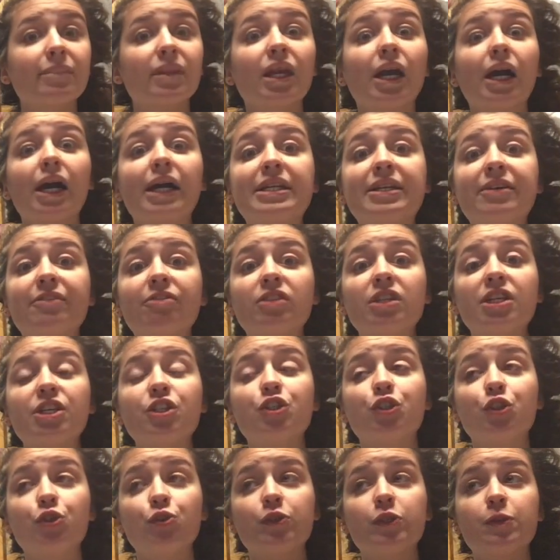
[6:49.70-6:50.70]
I definitely
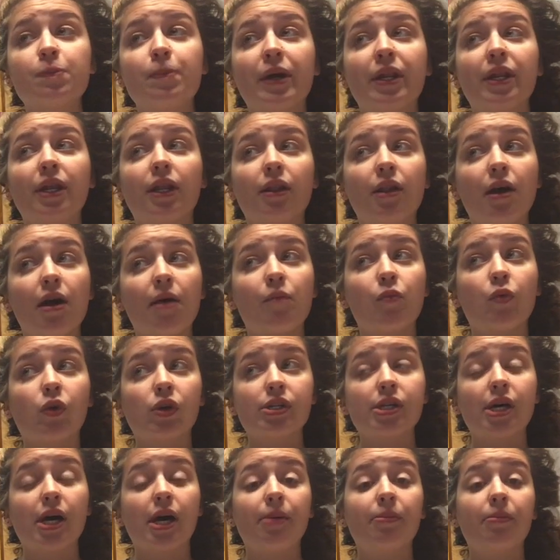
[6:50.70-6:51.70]
do spend a lot more
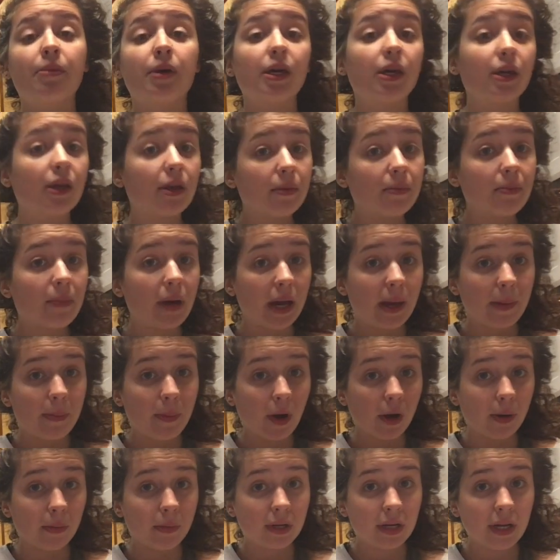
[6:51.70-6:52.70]
time in my
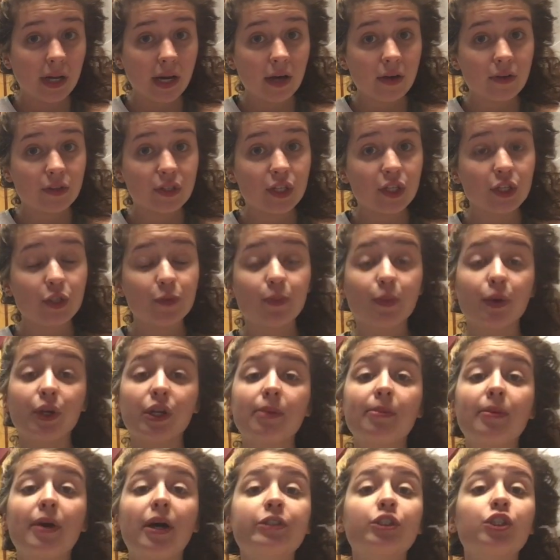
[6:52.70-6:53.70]
apartment now, since
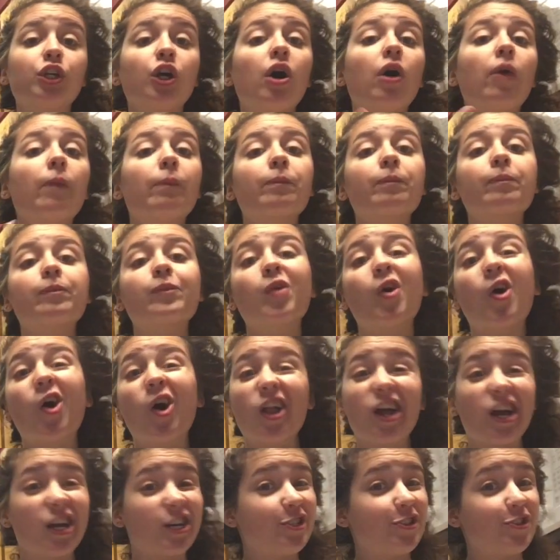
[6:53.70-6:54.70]
pretty much
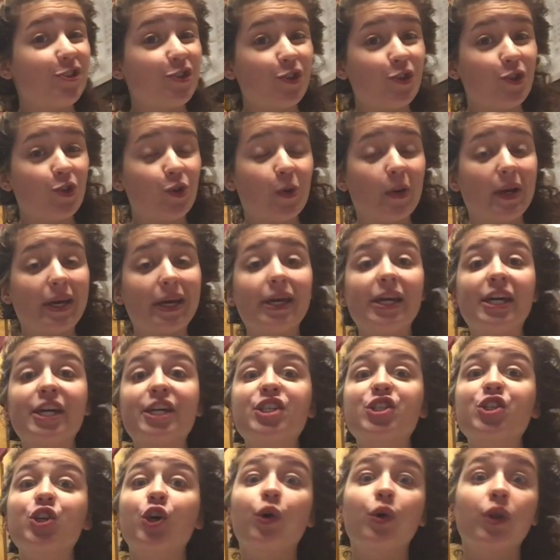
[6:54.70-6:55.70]
all I do
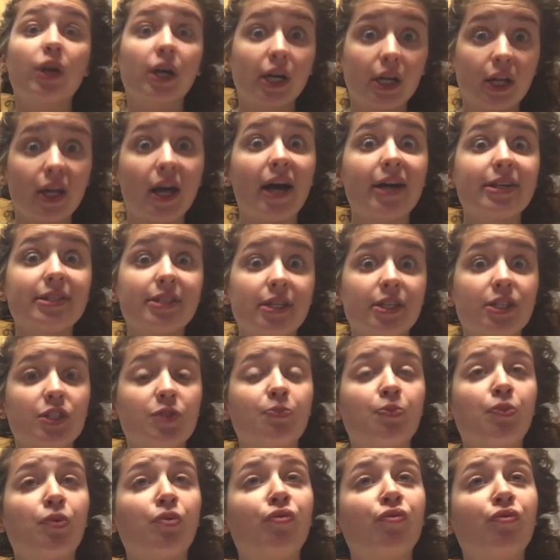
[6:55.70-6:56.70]
is go to classes.
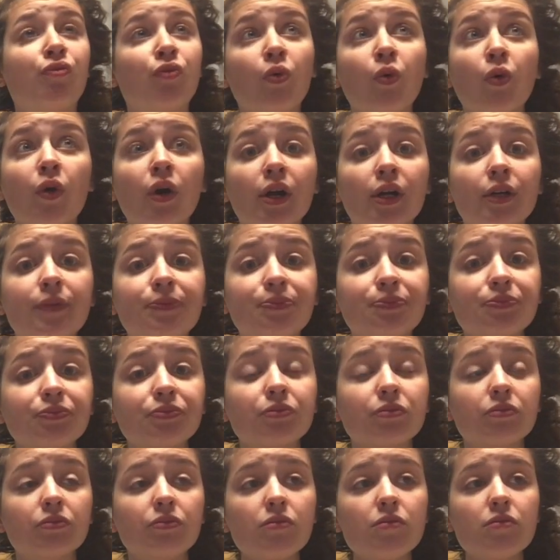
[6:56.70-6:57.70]
Before
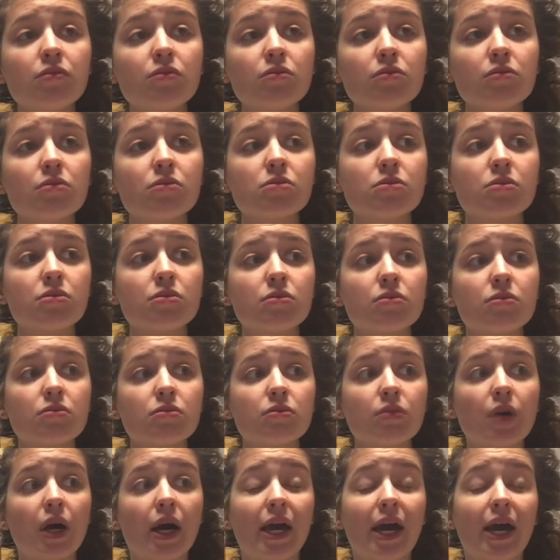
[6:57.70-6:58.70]

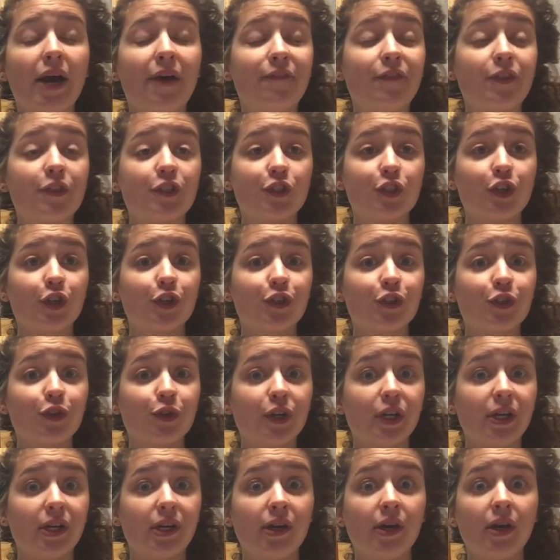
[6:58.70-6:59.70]
I have the
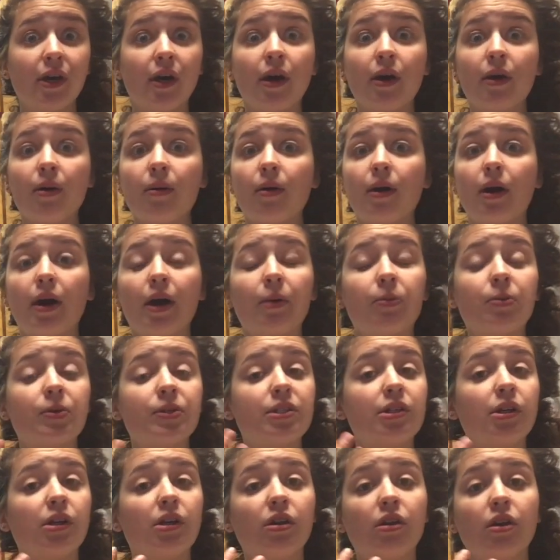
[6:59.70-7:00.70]
surgery, I
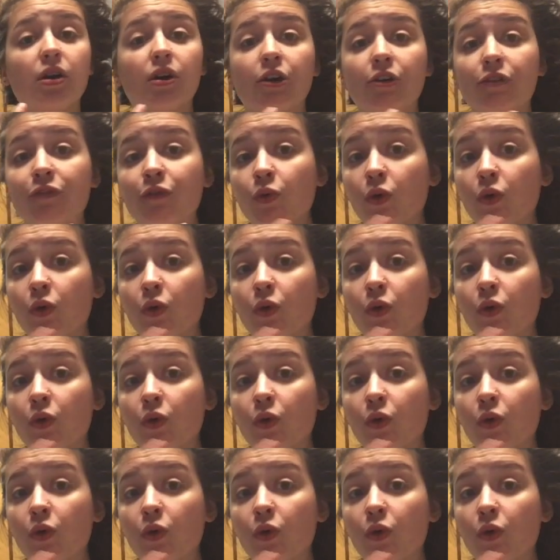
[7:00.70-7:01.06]
was in a